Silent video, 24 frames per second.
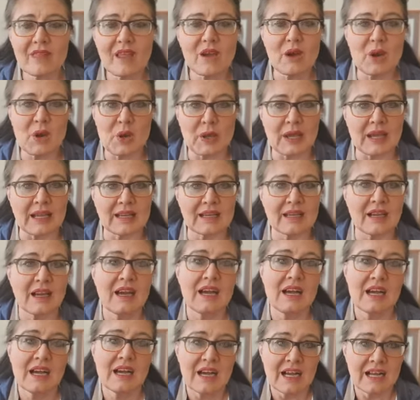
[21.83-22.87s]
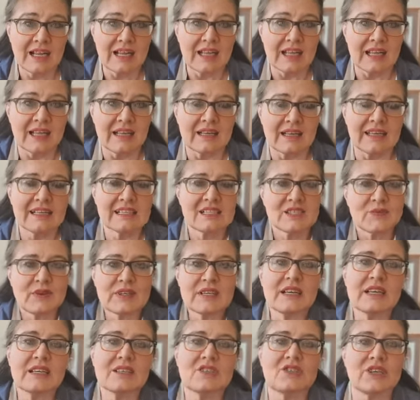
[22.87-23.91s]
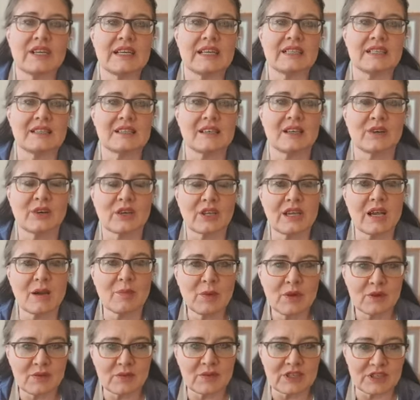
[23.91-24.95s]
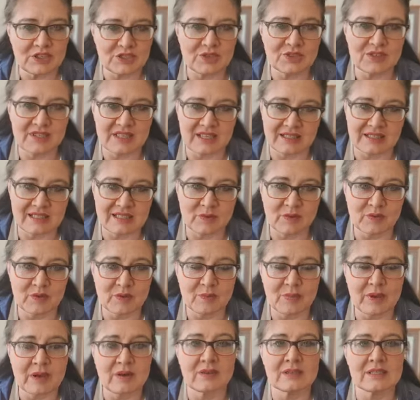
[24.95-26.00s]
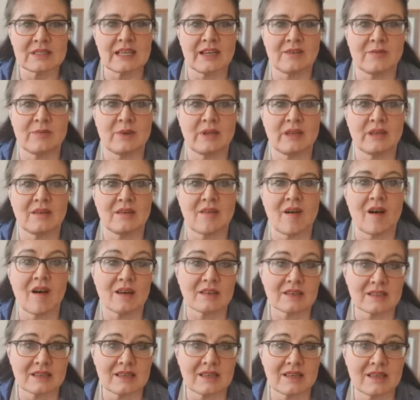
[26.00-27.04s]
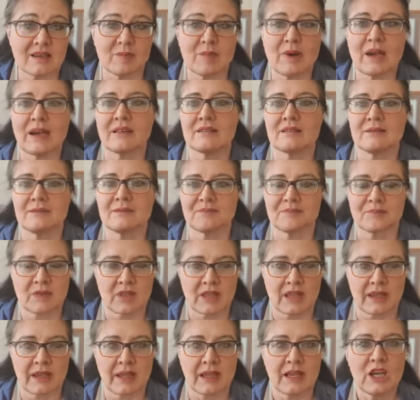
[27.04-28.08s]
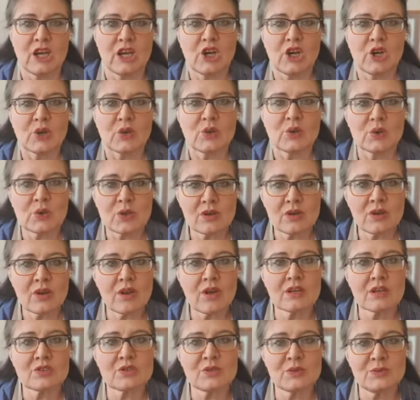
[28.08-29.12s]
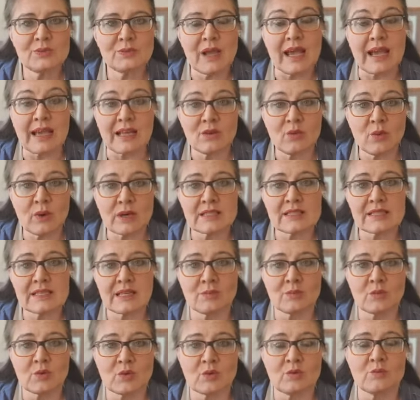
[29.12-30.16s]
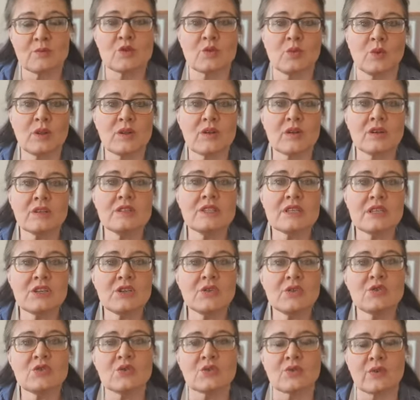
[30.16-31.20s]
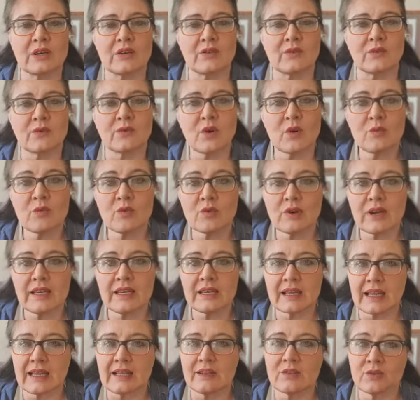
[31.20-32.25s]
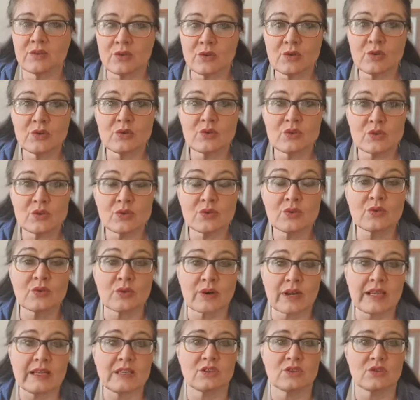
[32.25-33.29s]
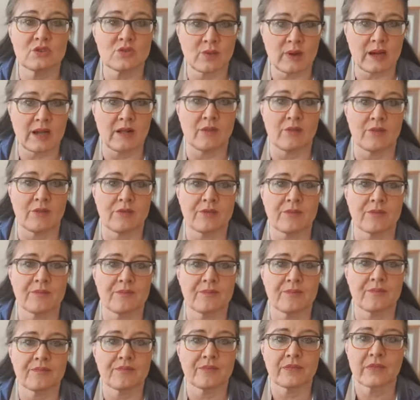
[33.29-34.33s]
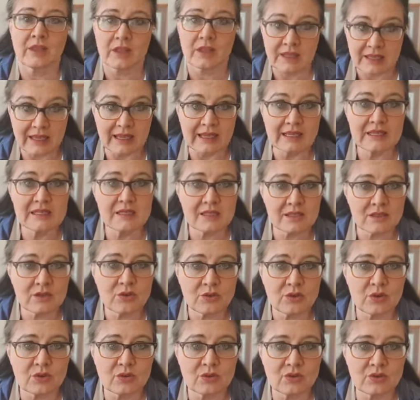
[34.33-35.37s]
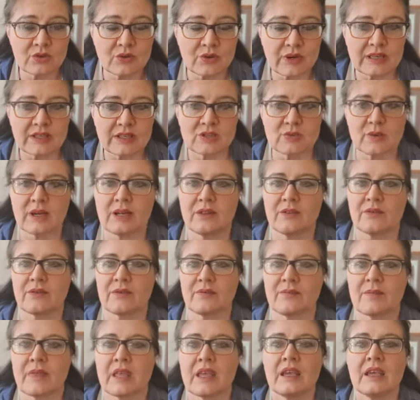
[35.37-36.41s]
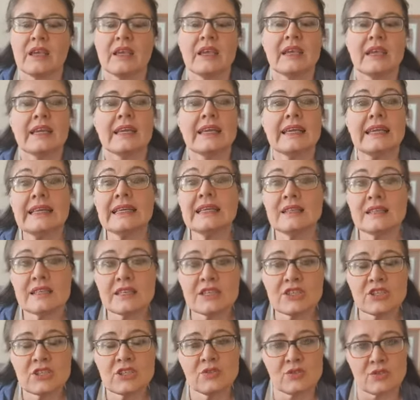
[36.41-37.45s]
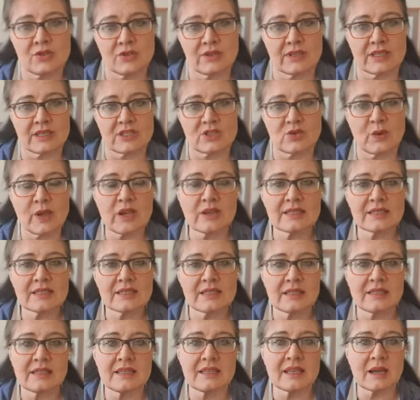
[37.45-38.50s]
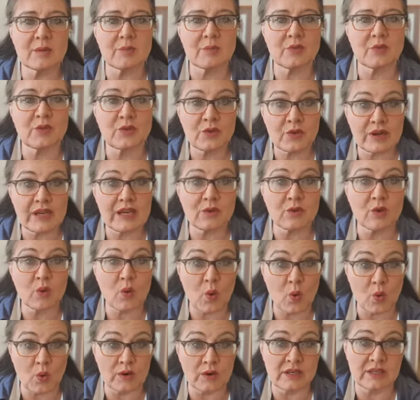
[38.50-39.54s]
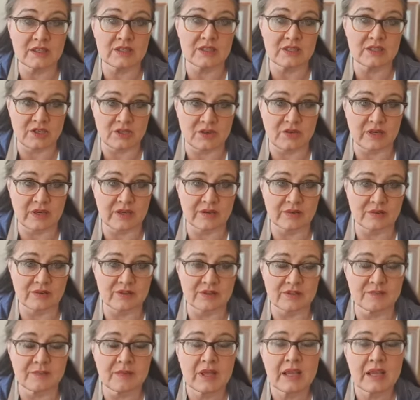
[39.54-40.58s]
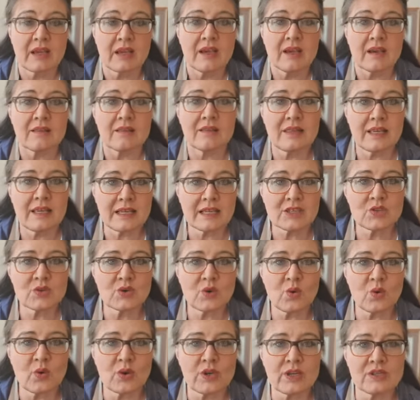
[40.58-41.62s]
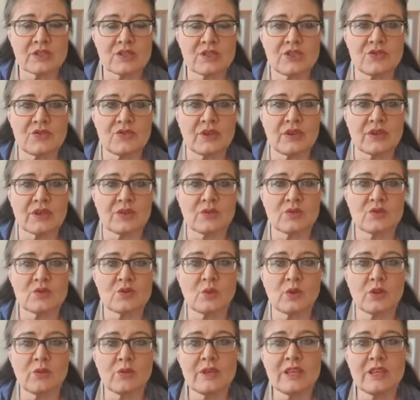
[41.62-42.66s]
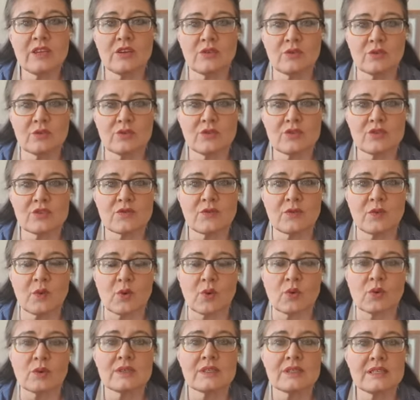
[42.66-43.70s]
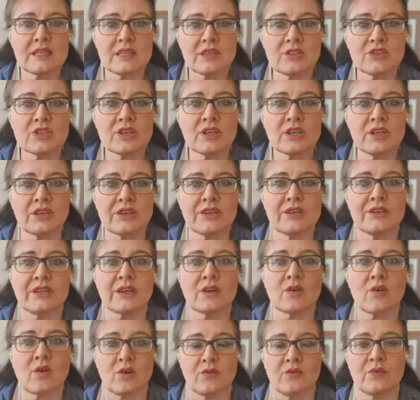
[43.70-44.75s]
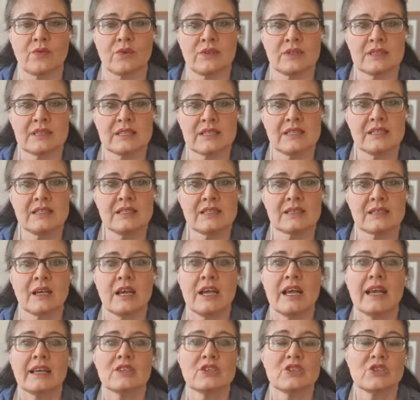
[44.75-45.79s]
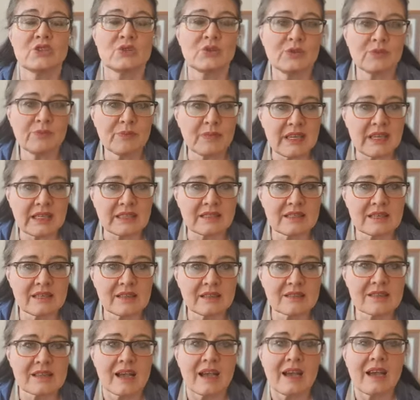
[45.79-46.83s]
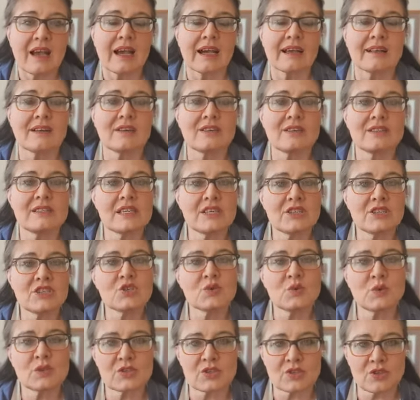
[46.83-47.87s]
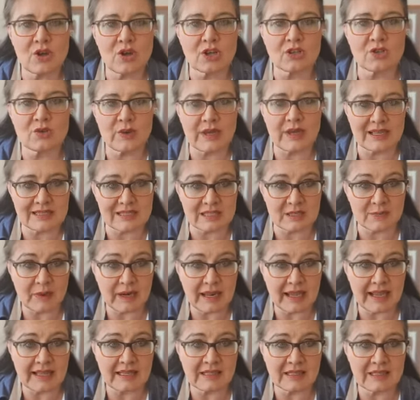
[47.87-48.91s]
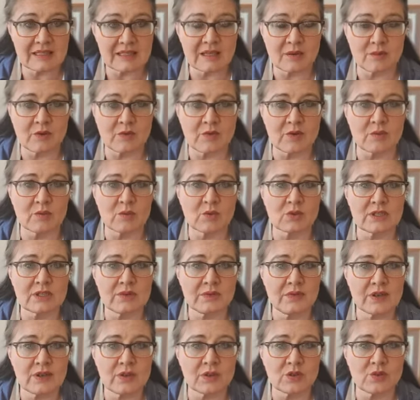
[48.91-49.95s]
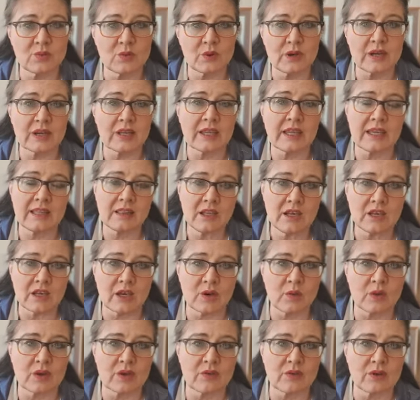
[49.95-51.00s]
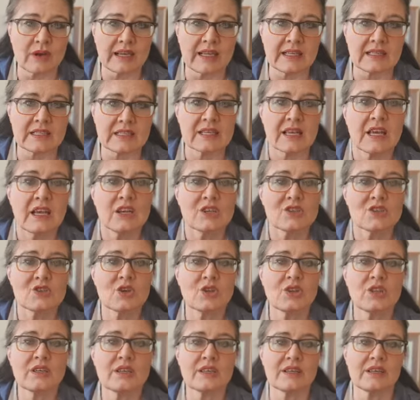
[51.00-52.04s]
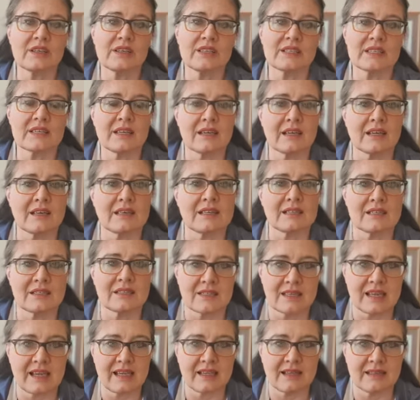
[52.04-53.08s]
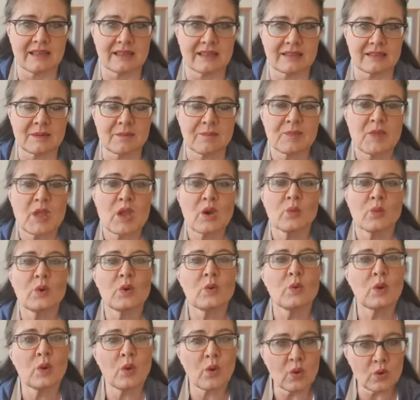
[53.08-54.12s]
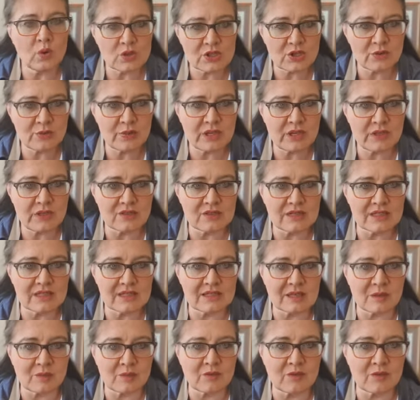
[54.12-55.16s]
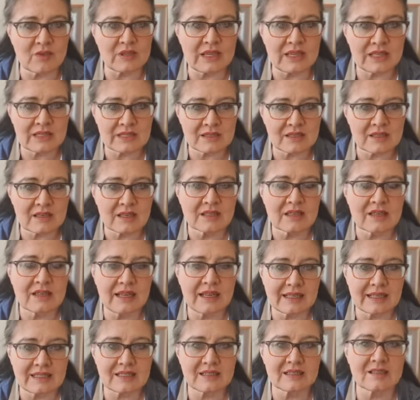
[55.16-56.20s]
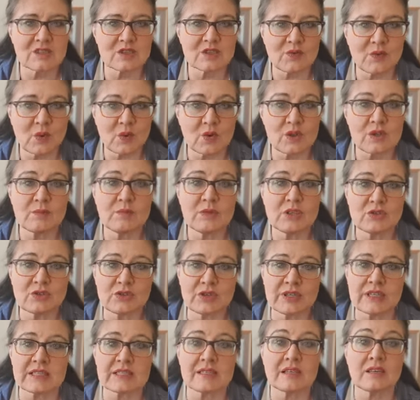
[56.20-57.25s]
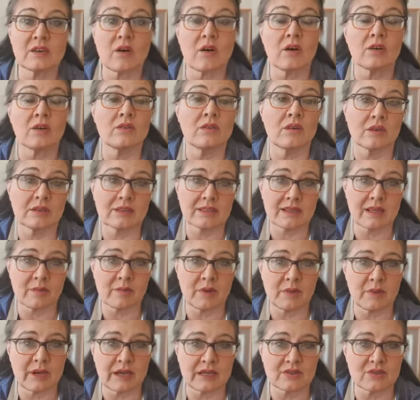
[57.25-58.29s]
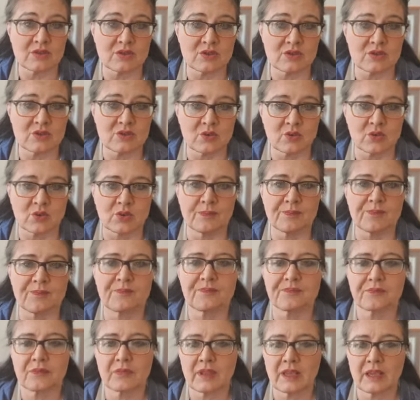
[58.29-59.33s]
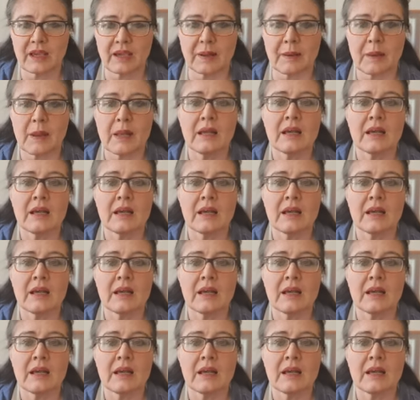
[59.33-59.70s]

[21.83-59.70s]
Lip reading: Okay, let's address a couple of issues that some of the parents have been asking about. Okay, Google Classroom and WhatsApp groups will continue to run from grade 8 through to grade 12. Yes, through to grade 12. In addition to this, we are setting up 3 recording studios. These recording studios will be used for teacher-learner conferences, Zoom meetings, and teachers will start to explain some of the more difficult work in the lower grades so that learners can understand it. We will also be using some of these lessons for the matrics that are not coming back to school. Okay.